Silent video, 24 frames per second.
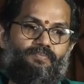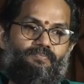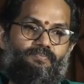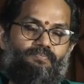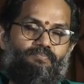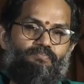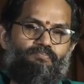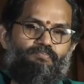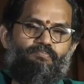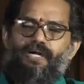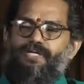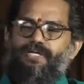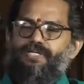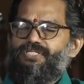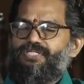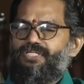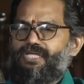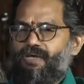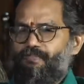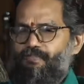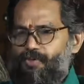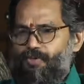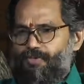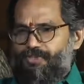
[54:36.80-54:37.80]
by
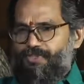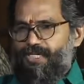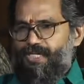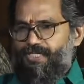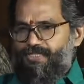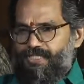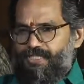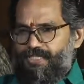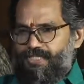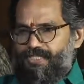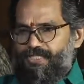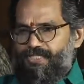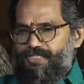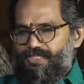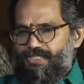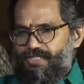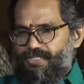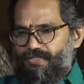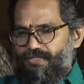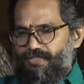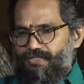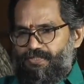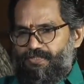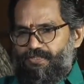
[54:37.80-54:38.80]
some or the other reason,
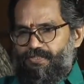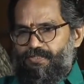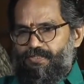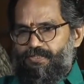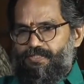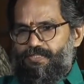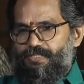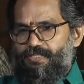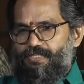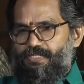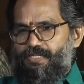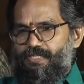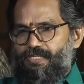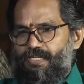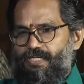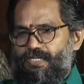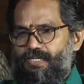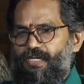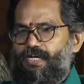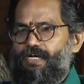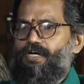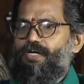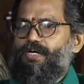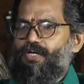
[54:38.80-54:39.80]

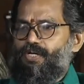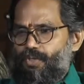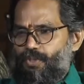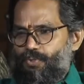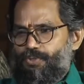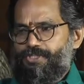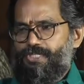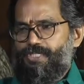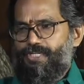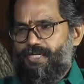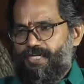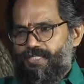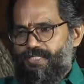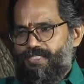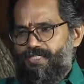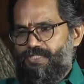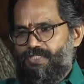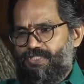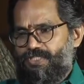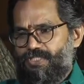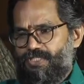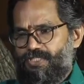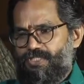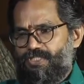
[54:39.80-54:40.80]
gluten and
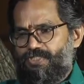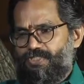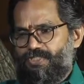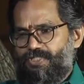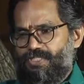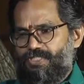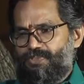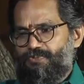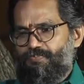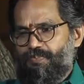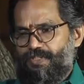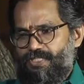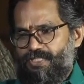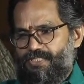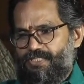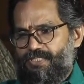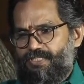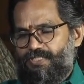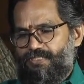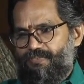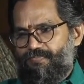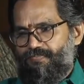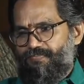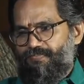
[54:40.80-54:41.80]
casein is suspected
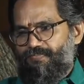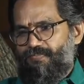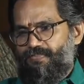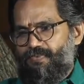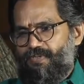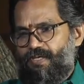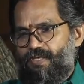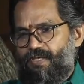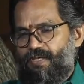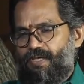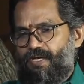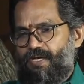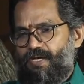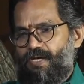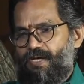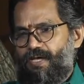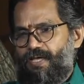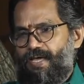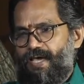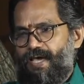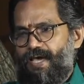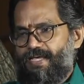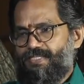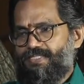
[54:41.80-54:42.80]

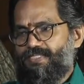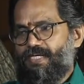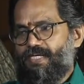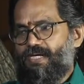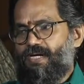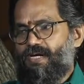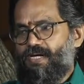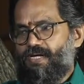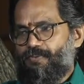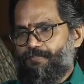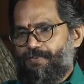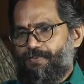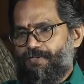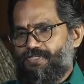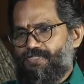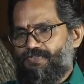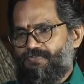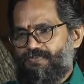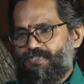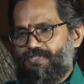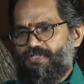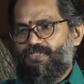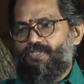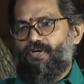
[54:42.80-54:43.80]
as the culprits
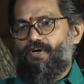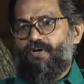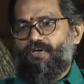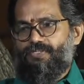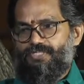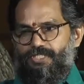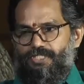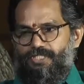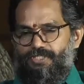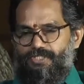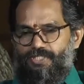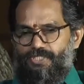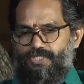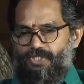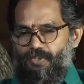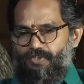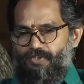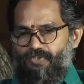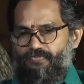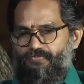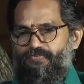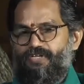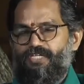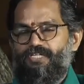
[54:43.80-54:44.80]
which is causing this sort
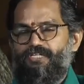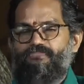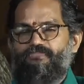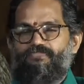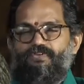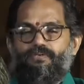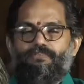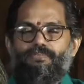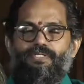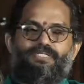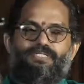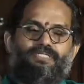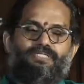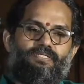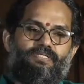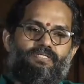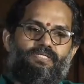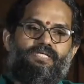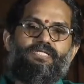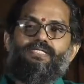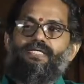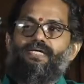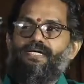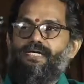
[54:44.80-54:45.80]
of an inflammation
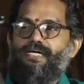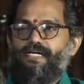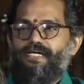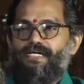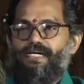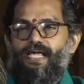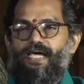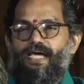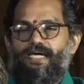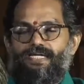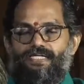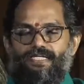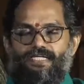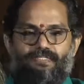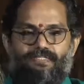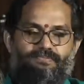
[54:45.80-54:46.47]
in the gut lining.